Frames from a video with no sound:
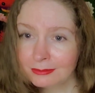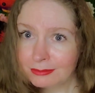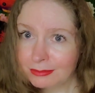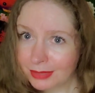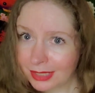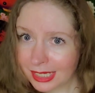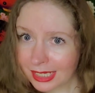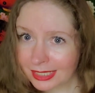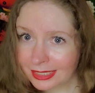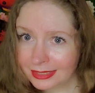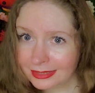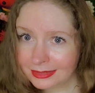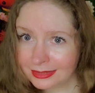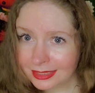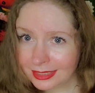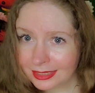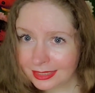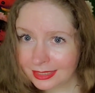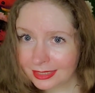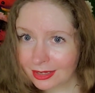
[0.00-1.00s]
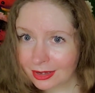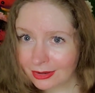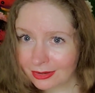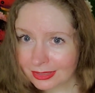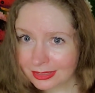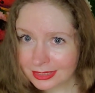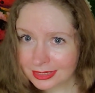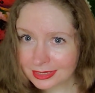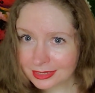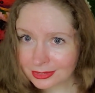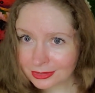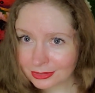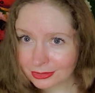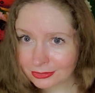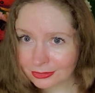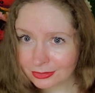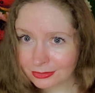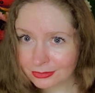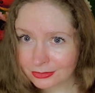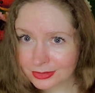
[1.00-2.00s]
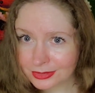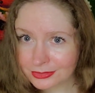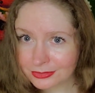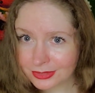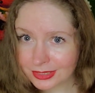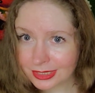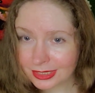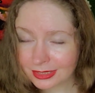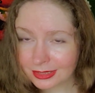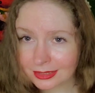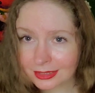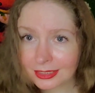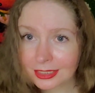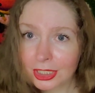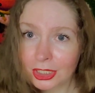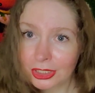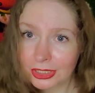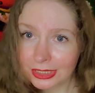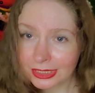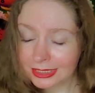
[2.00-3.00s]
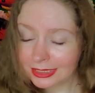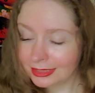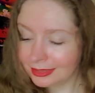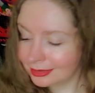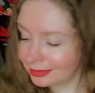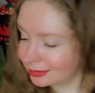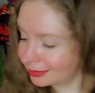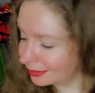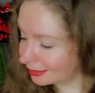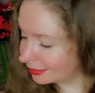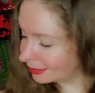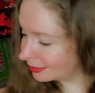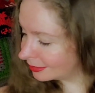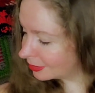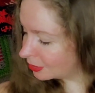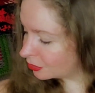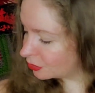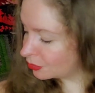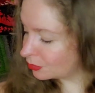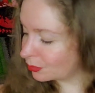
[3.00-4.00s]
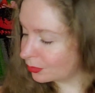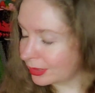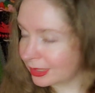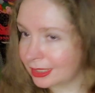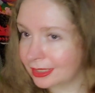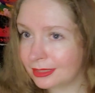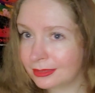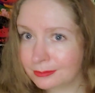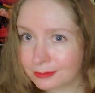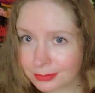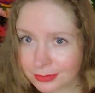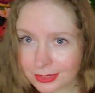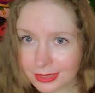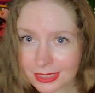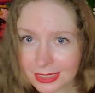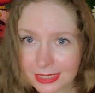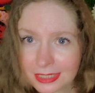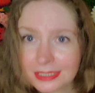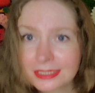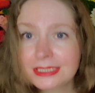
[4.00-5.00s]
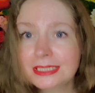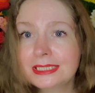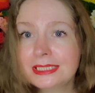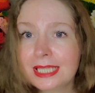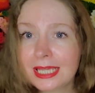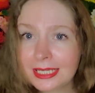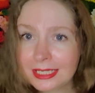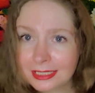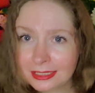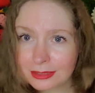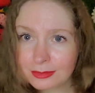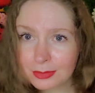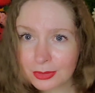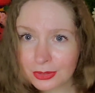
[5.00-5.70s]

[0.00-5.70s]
But then I also was reading Clean Sweep, the second